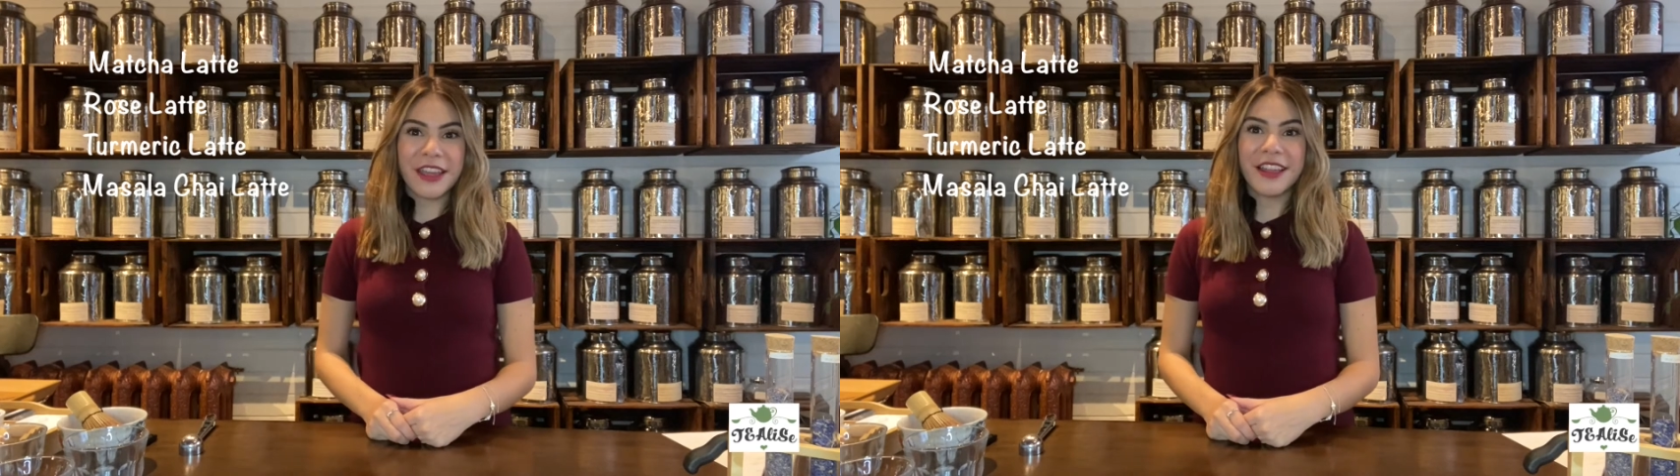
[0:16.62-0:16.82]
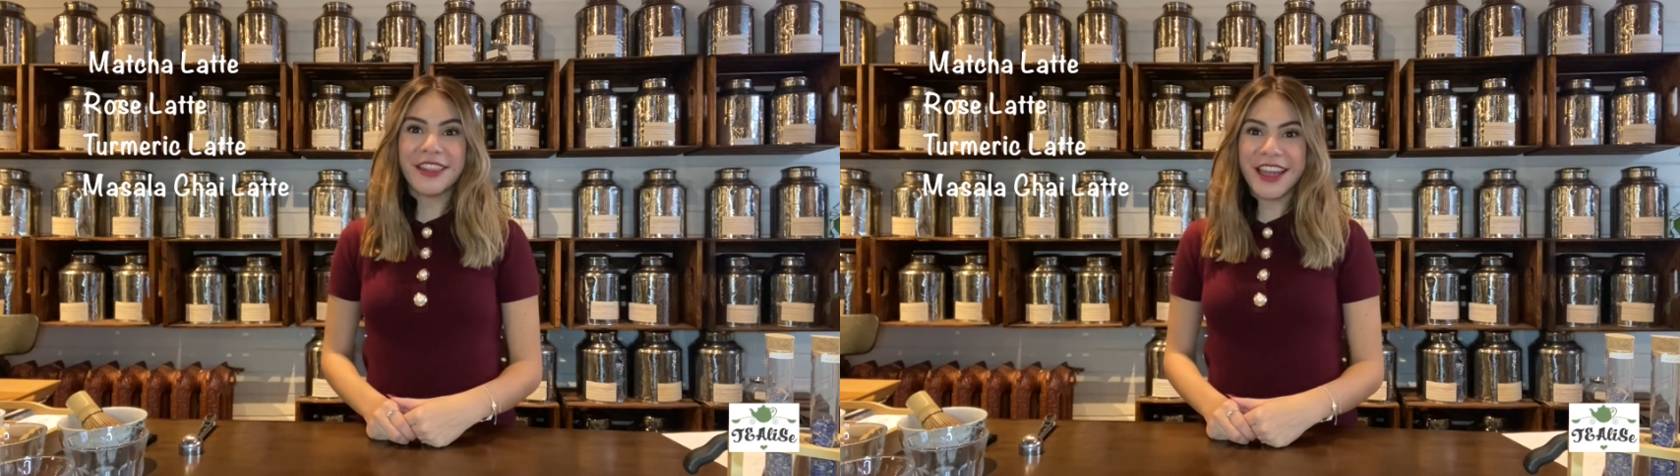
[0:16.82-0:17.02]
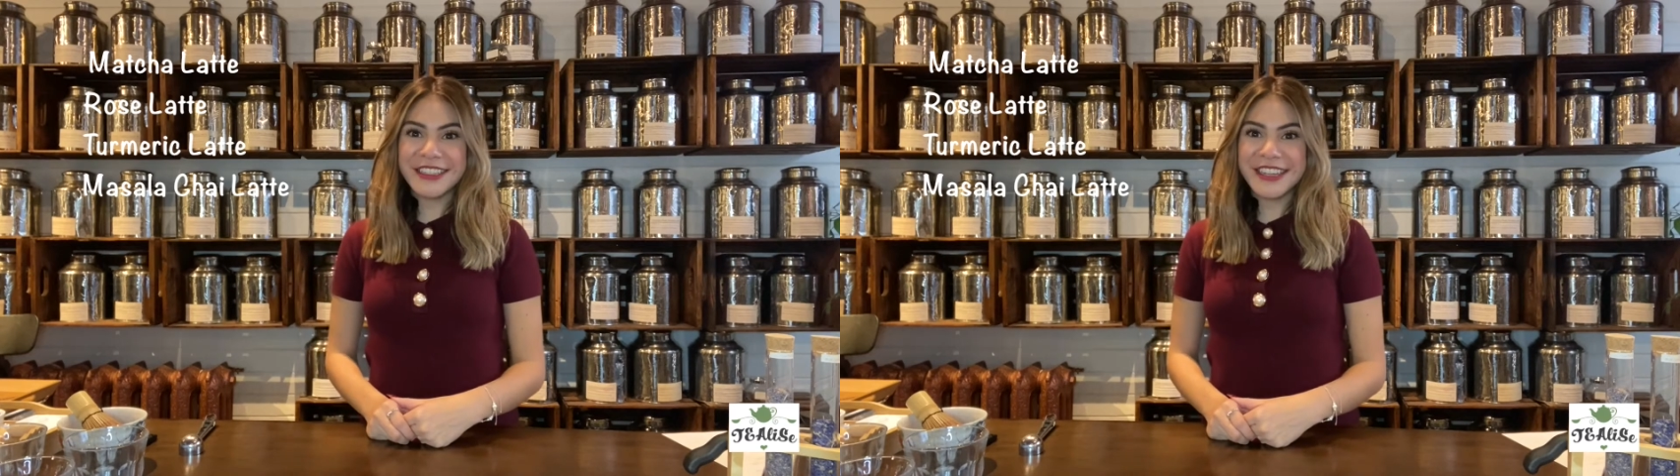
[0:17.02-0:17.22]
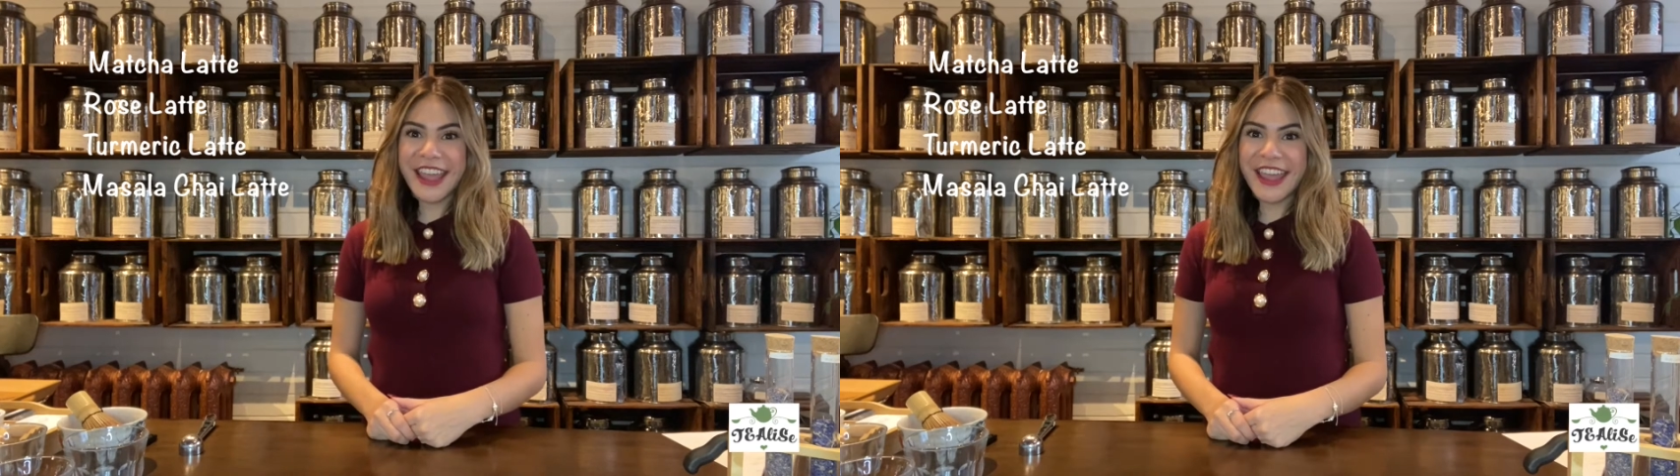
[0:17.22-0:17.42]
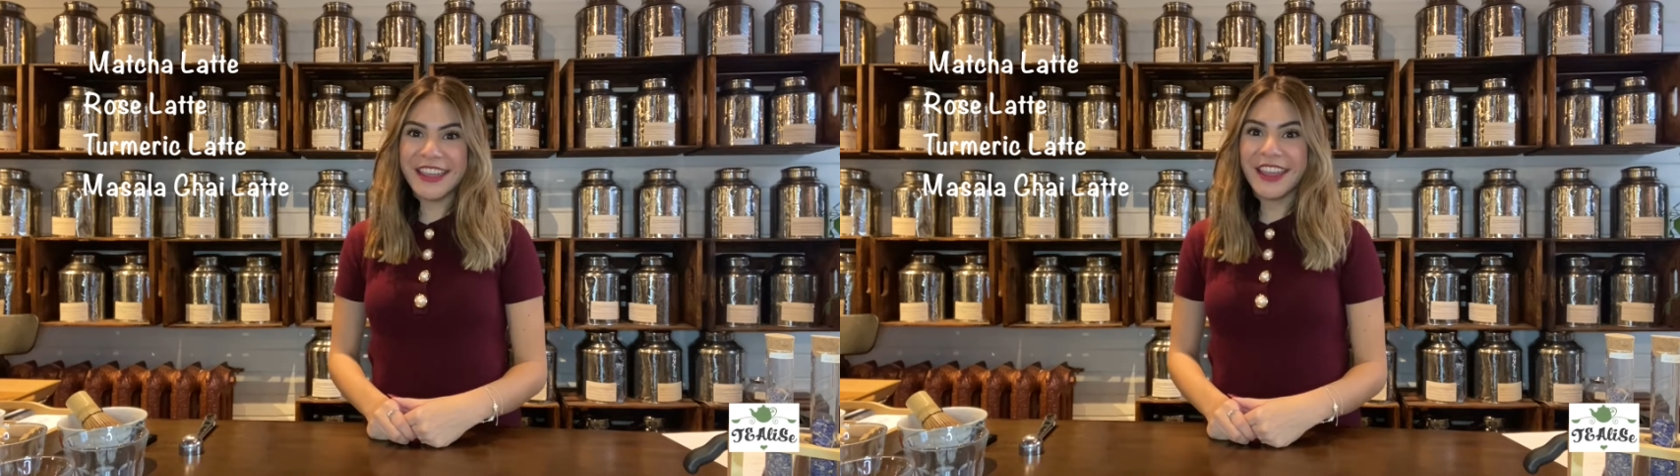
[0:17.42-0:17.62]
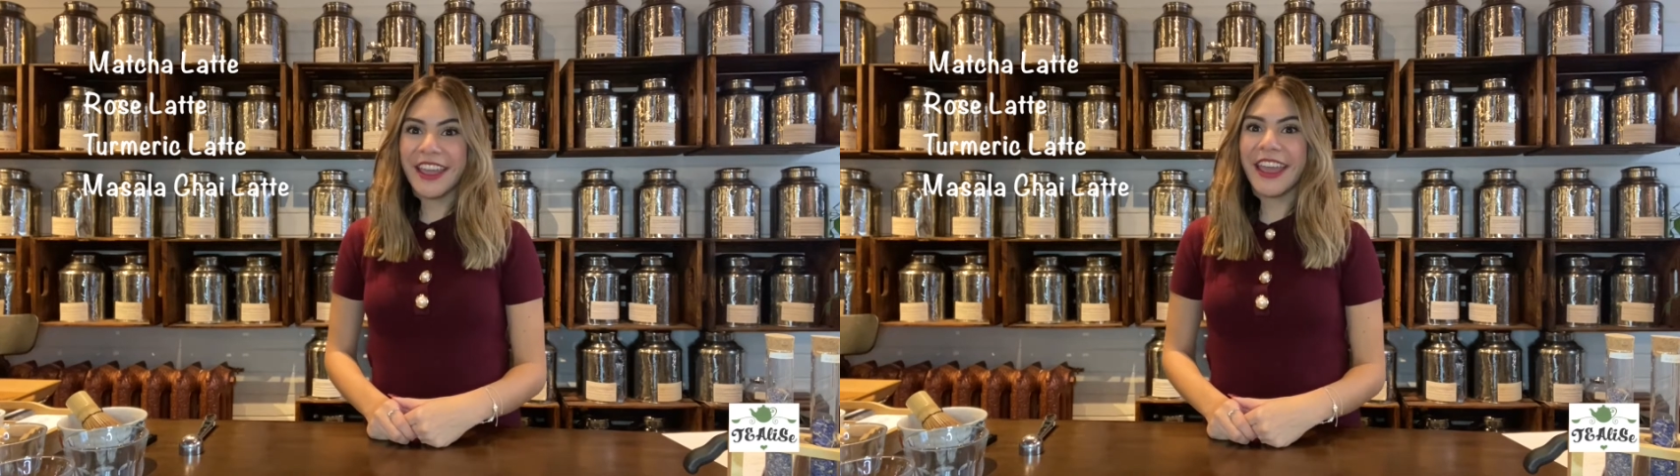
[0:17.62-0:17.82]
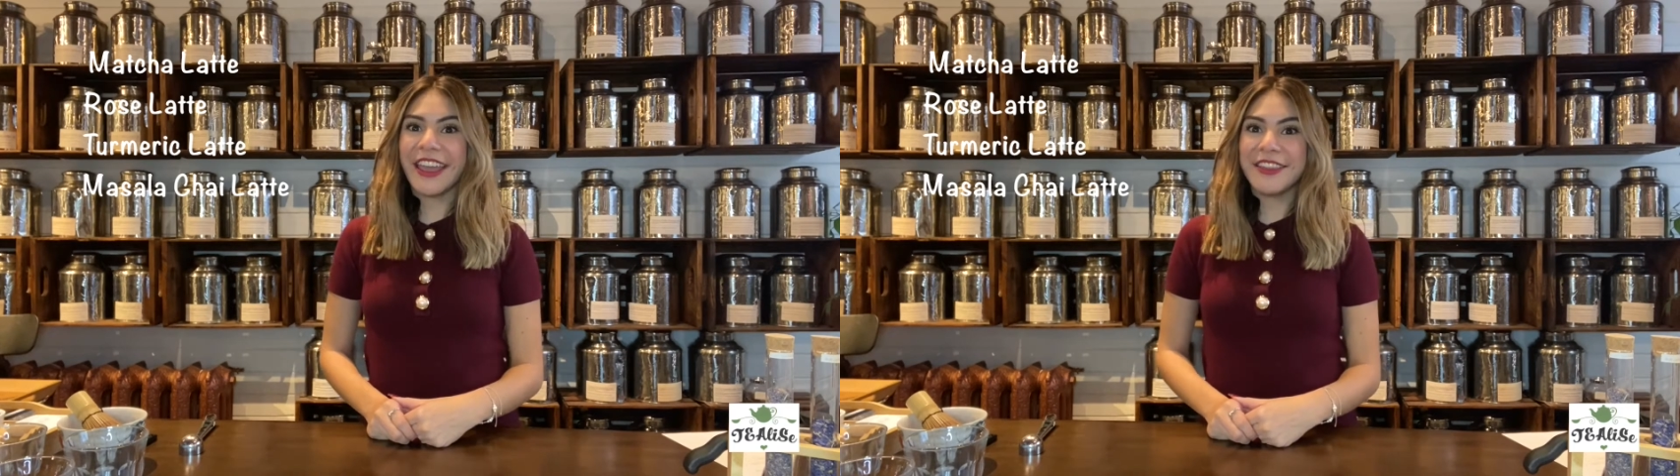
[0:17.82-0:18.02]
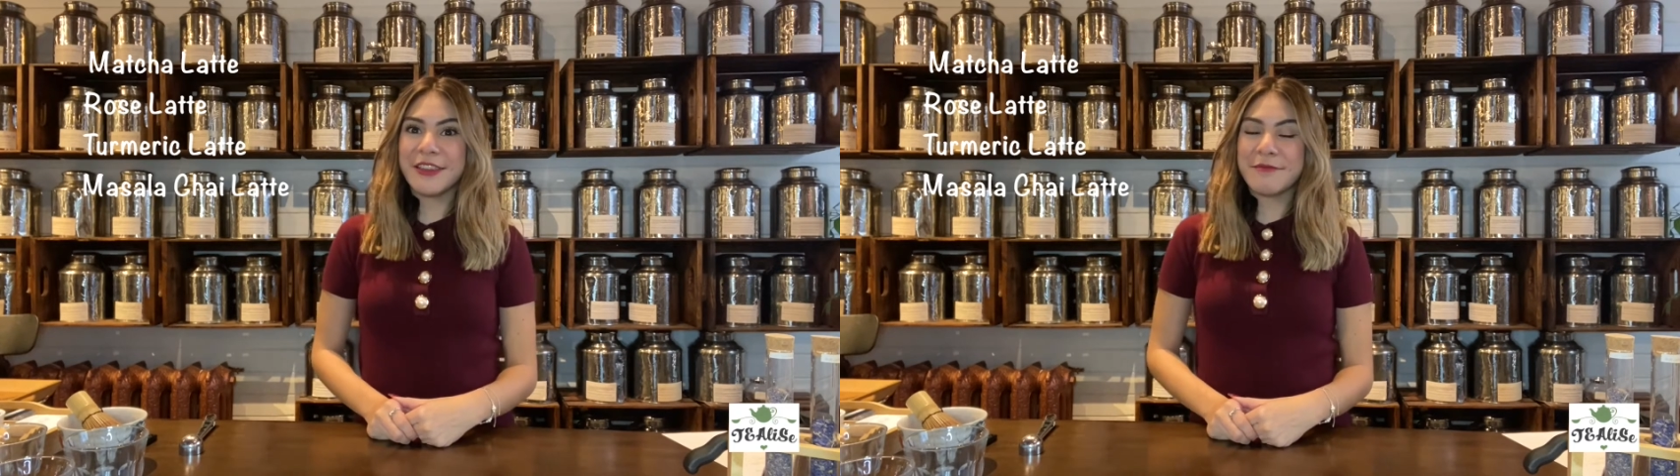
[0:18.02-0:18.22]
Latte, and the